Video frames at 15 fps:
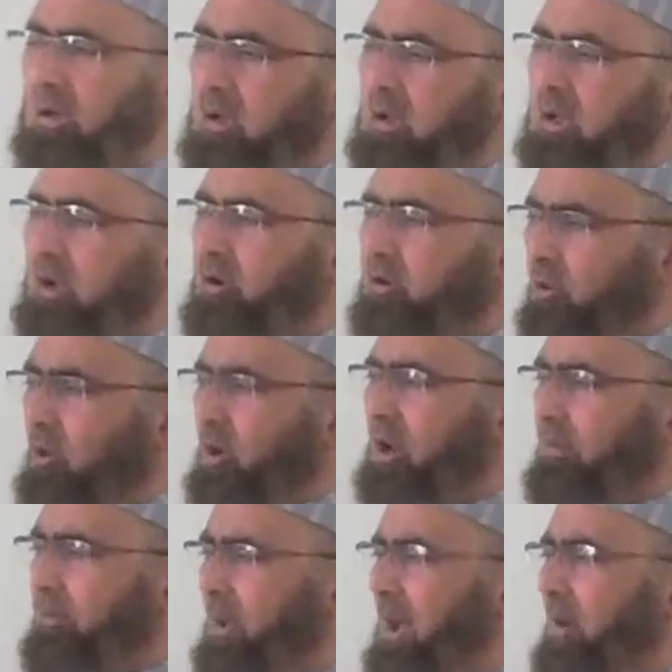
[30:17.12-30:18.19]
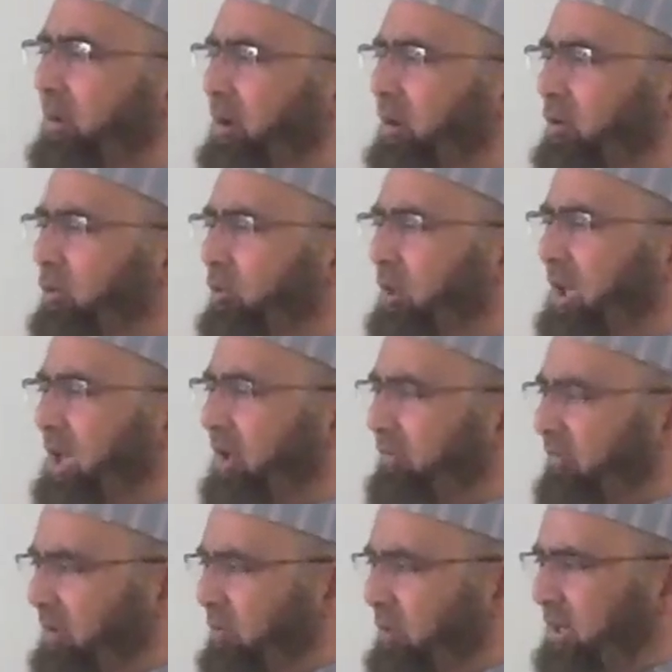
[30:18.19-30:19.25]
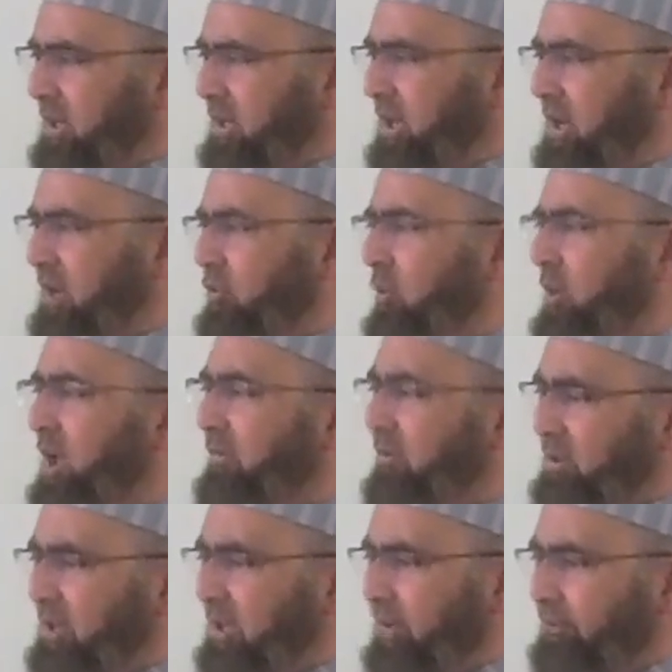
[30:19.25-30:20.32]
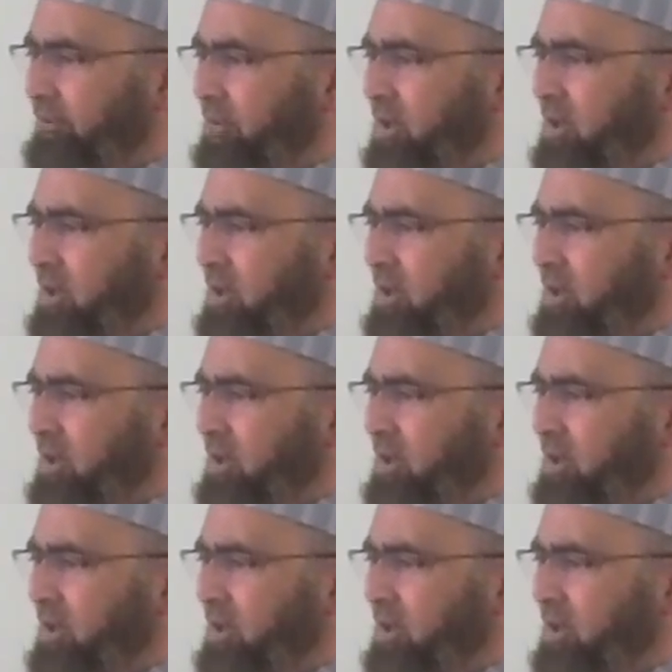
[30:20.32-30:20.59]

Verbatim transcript: control and power over everybody and over everything.